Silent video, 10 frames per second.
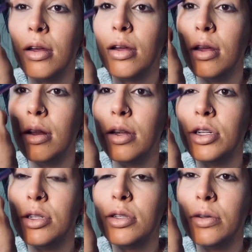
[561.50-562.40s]
And I
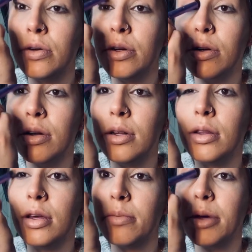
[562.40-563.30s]
just throw it on in
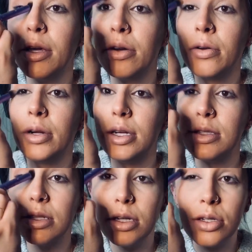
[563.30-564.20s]
like my crease,
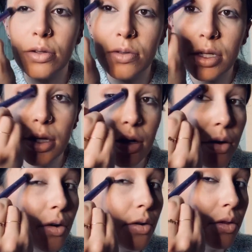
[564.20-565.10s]
and I don't take it
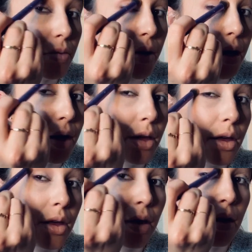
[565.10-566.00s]
all the way
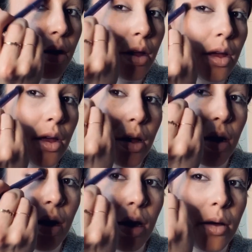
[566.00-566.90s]

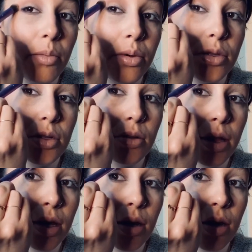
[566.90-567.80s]
up. So like
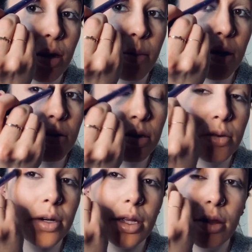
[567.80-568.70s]
about to
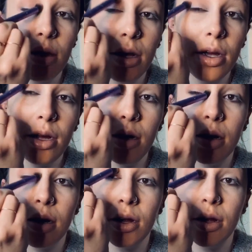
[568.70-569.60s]
right there.
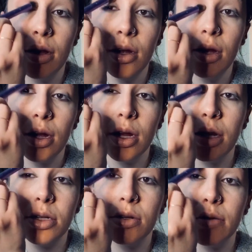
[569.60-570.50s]
And I
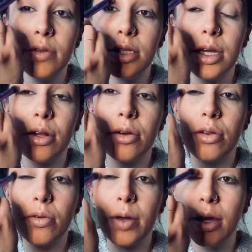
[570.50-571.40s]
don't even take it all
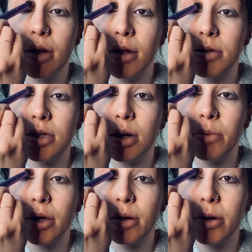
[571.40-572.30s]
the way in. I stop
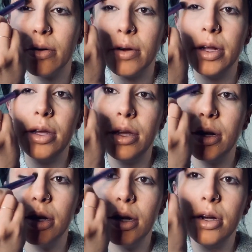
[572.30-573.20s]
like about right
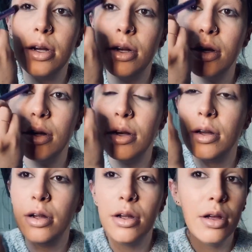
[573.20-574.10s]
here.
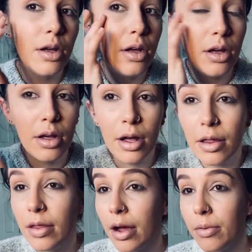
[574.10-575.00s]
And
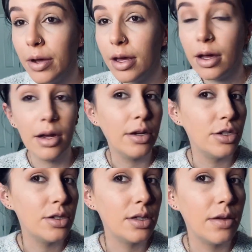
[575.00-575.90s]
that way it kind of
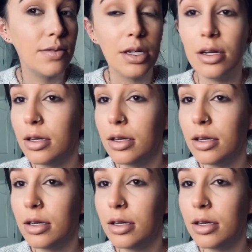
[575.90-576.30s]
just gives it